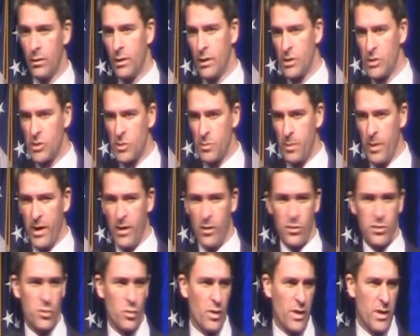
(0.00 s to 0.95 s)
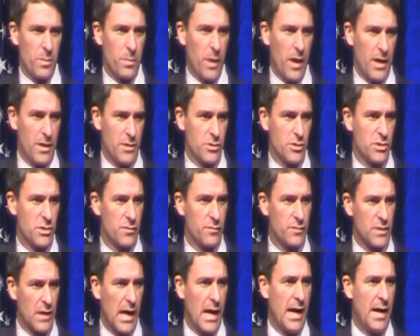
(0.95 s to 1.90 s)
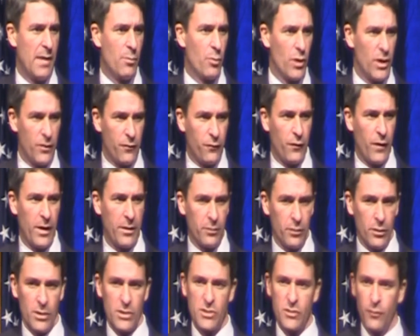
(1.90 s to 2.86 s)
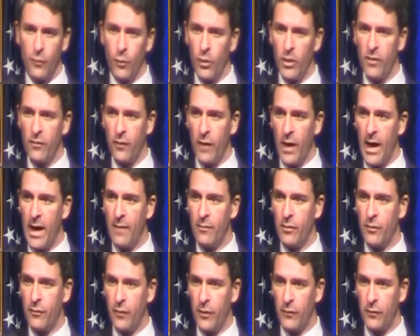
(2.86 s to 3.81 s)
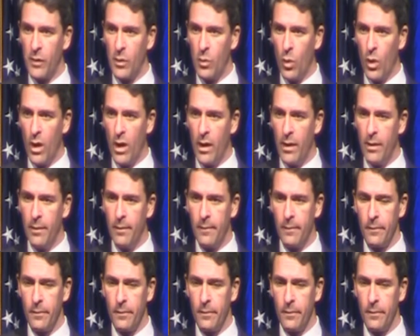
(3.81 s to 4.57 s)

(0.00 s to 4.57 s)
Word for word: can spare 20 pages of time, read Federalist 45 to 51.